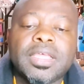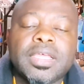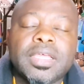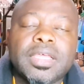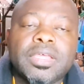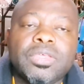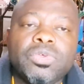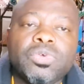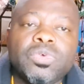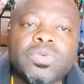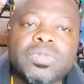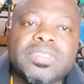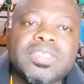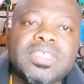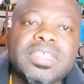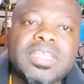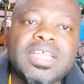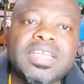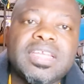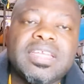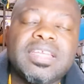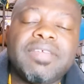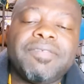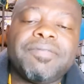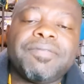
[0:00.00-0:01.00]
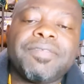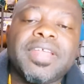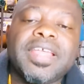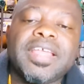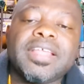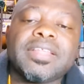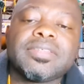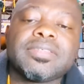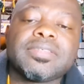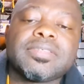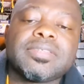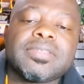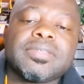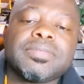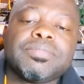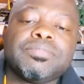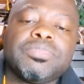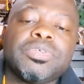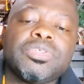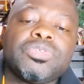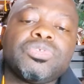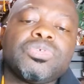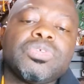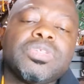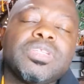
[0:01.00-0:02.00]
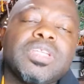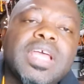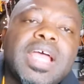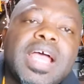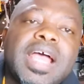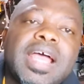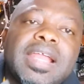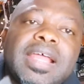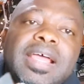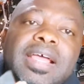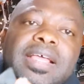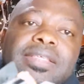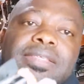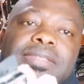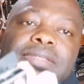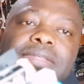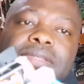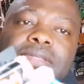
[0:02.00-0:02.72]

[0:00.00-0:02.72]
You'll see the difference between others.